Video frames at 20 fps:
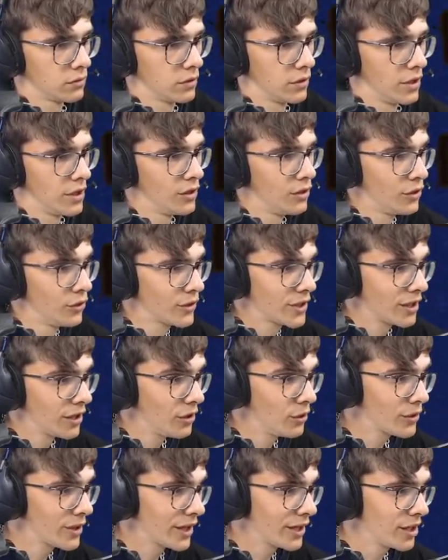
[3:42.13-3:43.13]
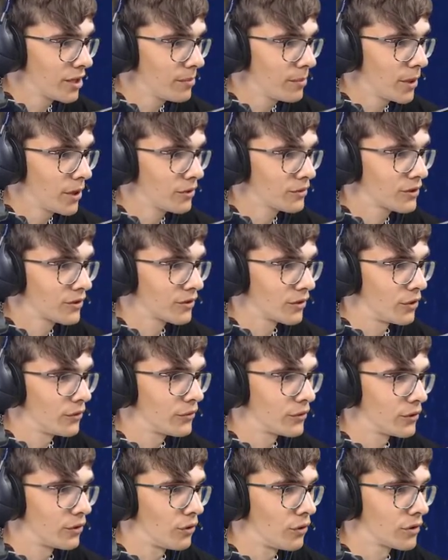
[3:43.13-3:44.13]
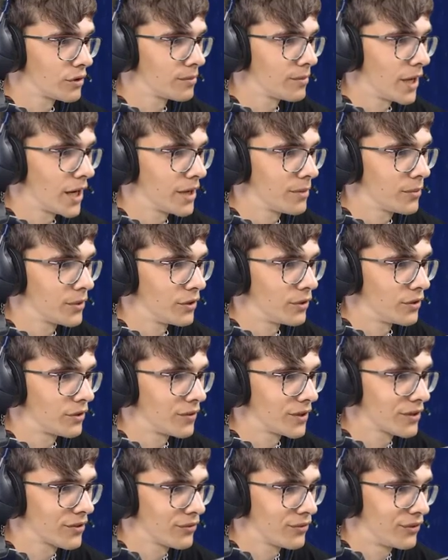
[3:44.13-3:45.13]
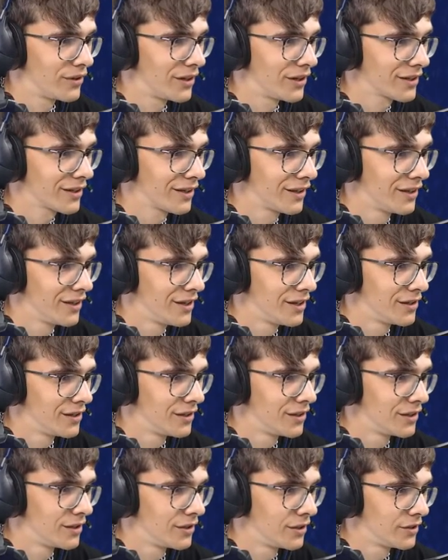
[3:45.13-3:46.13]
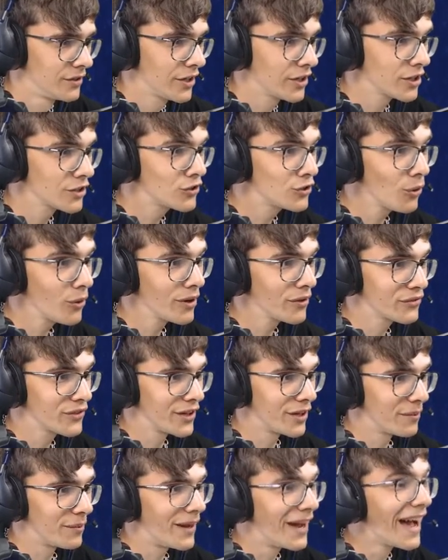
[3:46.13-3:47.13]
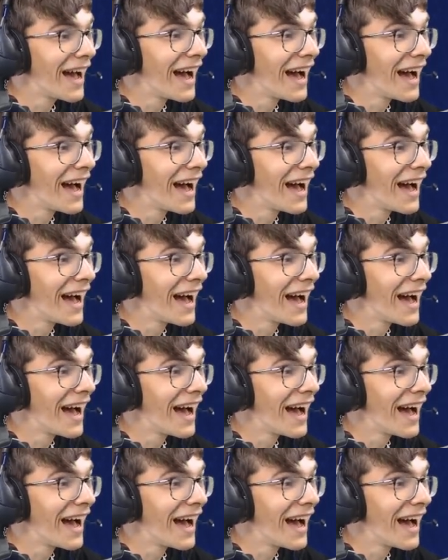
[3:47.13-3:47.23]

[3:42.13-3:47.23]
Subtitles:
Oh, look in your boat, or my boat, what the fuck? There are two of them!